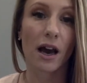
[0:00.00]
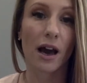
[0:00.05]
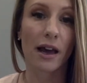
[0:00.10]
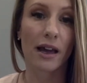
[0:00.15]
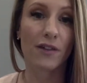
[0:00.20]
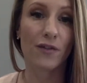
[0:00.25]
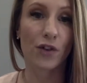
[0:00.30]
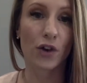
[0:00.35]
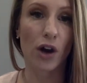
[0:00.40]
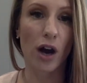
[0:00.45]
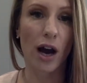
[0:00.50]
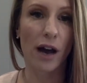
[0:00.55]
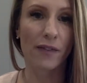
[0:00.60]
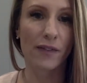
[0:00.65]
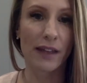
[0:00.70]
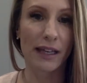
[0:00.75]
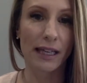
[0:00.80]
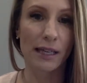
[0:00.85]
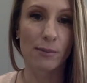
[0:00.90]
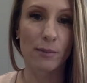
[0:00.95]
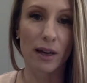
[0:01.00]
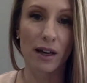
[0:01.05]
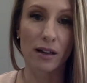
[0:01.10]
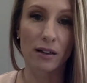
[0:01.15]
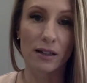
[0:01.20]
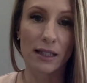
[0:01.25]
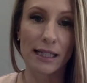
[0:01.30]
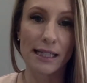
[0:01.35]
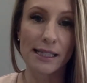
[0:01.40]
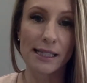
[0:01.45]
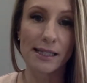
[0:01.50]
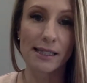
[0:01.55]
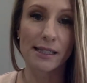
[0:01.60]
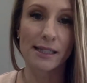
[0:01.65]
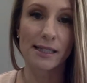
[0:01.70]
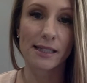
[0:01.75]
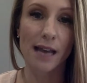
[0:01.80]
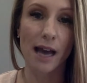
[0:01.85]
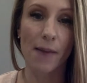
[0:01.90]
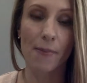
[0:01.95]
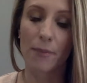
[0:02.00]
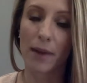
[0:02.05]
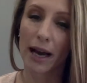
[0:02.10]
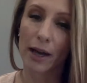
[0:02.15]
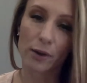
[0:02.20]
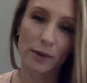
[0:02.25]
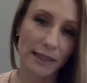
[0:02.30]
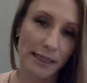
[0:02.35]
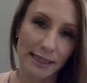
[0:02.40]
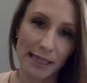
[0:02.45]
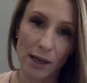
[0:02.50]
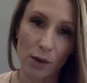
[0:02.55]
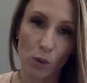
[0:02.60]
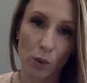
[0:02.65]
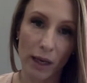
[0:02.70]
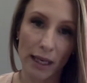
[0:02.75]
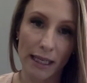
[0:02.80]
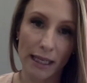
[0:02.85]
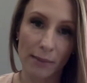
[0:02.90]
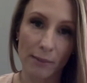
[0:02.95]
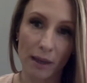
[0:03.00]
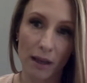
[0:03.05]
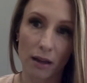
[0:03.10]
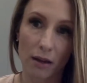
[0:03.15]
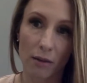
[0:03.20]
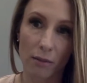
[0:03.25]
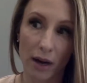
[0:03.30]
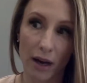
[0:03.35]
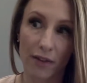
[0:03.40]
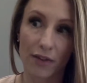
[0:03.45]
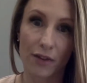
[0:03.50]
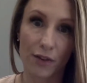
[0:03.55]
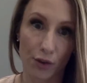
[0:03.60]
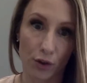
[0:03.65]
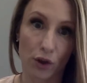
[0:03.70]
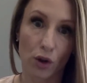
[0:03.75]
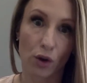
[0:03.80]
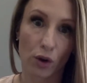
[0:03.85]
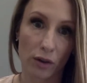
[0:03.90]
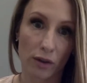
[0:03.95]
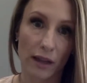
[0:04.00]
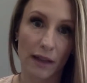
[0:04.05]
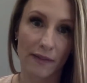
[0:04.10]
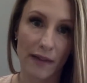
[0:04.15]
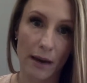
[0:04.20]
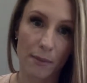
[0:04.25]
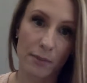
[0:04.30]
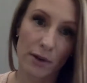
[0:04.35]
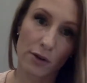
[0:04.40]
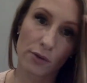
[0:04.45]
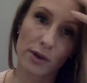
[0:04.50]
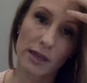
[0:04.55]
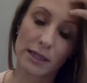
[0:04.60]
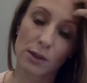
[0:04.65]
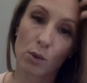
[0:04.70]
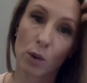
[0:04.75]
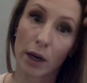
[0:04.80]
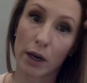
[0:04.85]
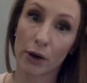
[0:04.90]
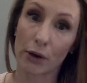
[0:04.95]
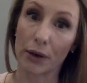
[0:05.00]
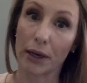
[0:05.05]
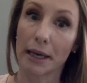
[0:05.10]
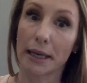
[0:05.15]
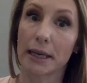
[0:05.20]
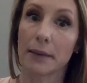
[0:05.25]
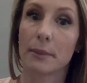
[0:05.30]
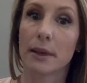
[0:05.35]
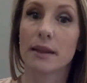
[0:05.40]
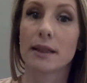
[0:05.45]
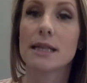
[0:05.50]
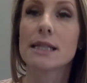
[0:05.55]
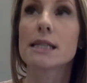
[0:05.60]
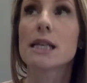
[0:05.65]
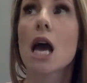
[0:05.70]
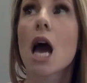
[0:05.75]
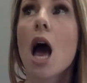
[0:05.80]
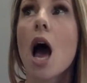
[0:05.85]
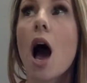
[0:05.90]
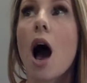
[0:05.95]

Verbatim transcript: If you're on the email list, I only send one email a month, so don't let that be a reason why you're not on my list.